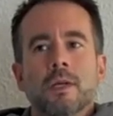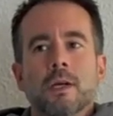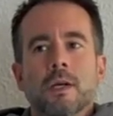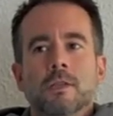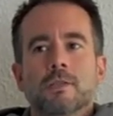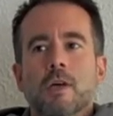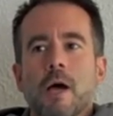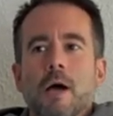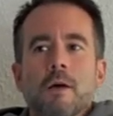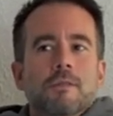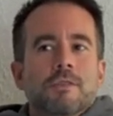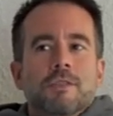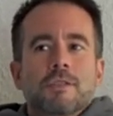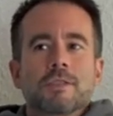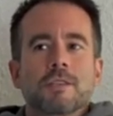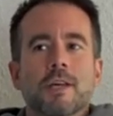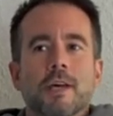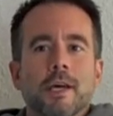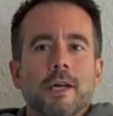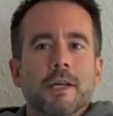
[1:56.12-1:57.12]
So I was just
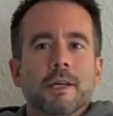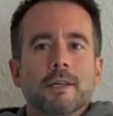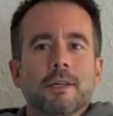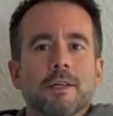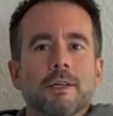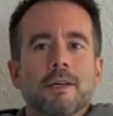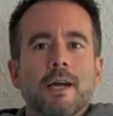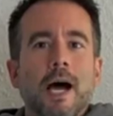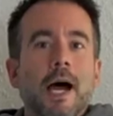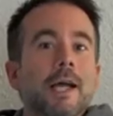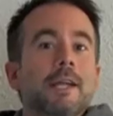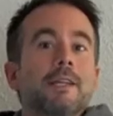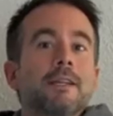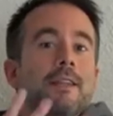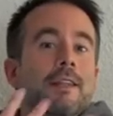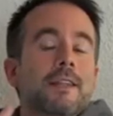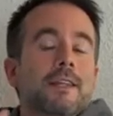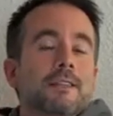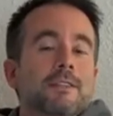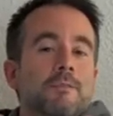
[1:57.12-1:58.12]
like, I didn't
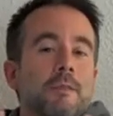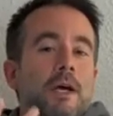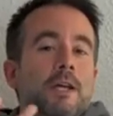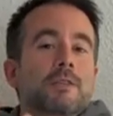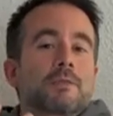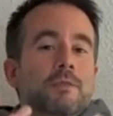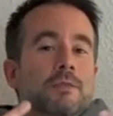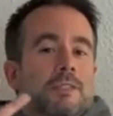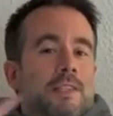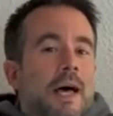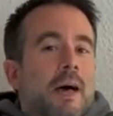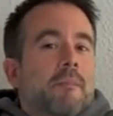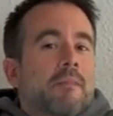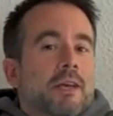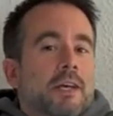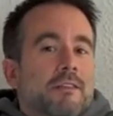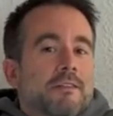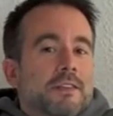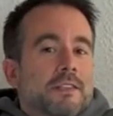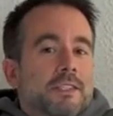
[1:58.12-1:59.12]
think Smash was that big
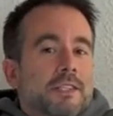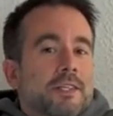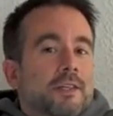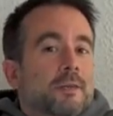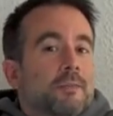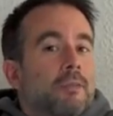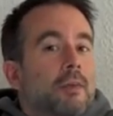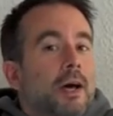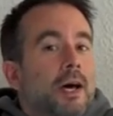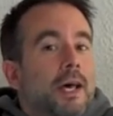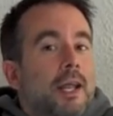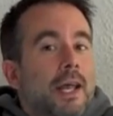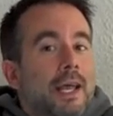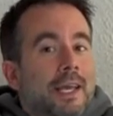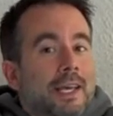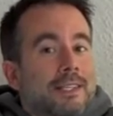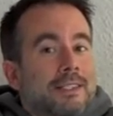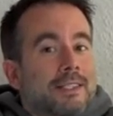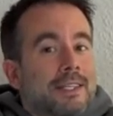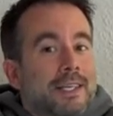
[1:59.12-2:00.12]
of a deal, but I
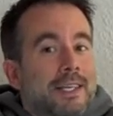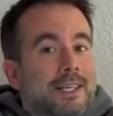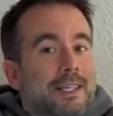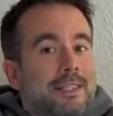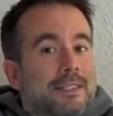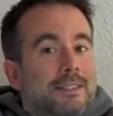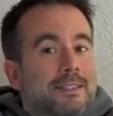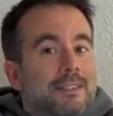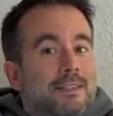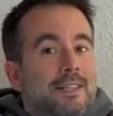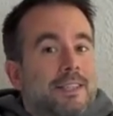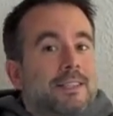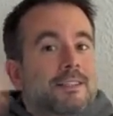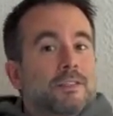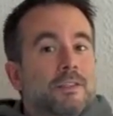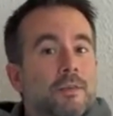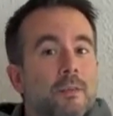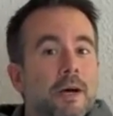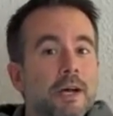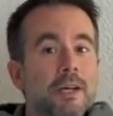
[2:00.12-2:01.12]
guess it is. It's
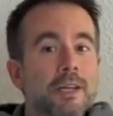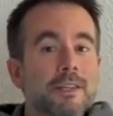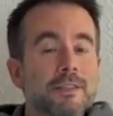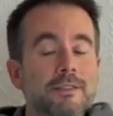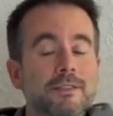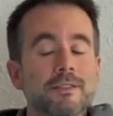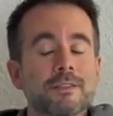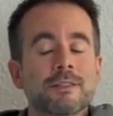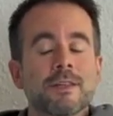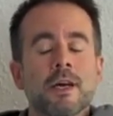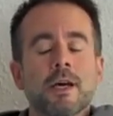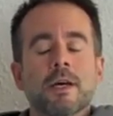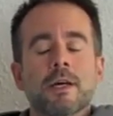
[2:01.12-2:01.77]
humongous.